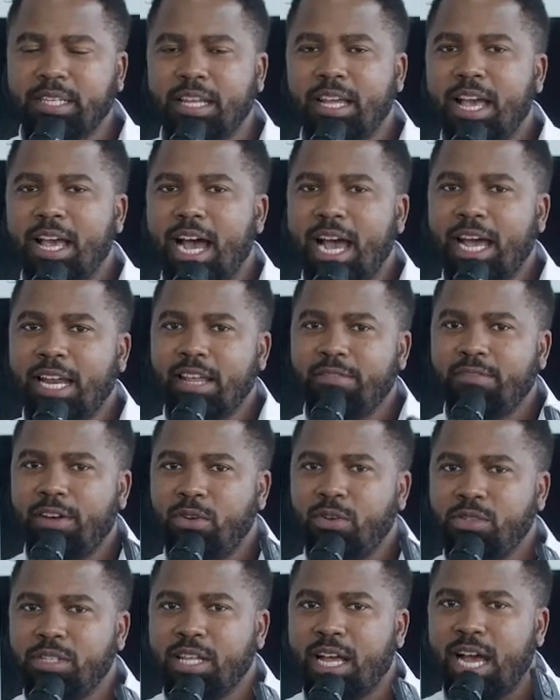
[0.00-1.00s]
I never lose
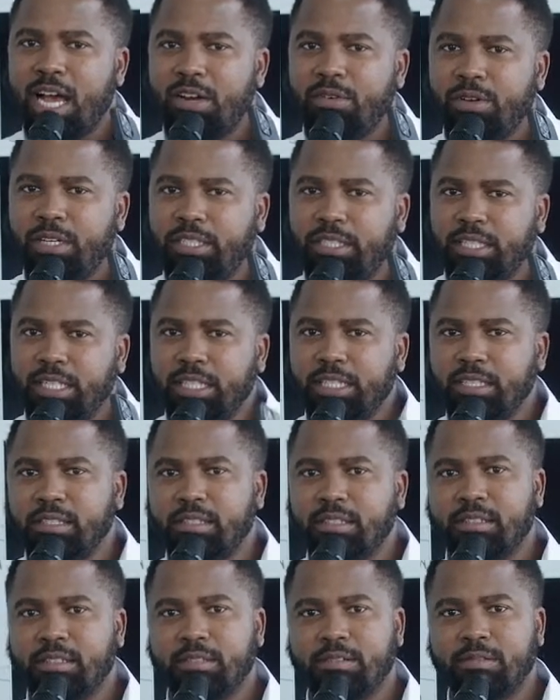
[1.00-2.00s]
100
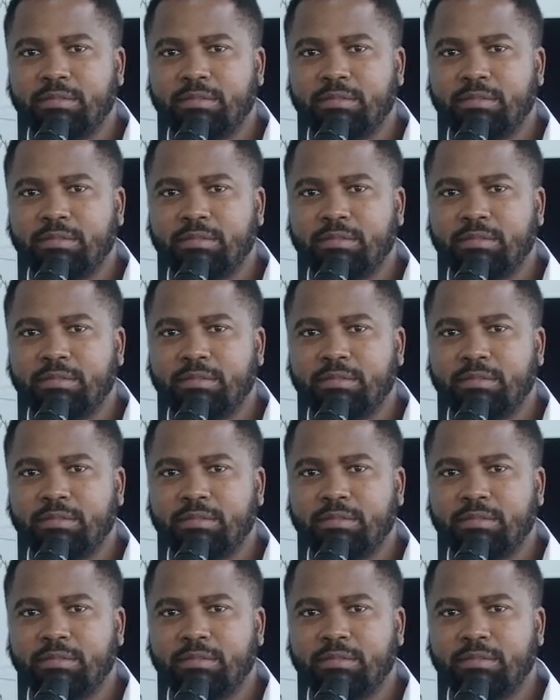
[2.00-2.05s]
shillings.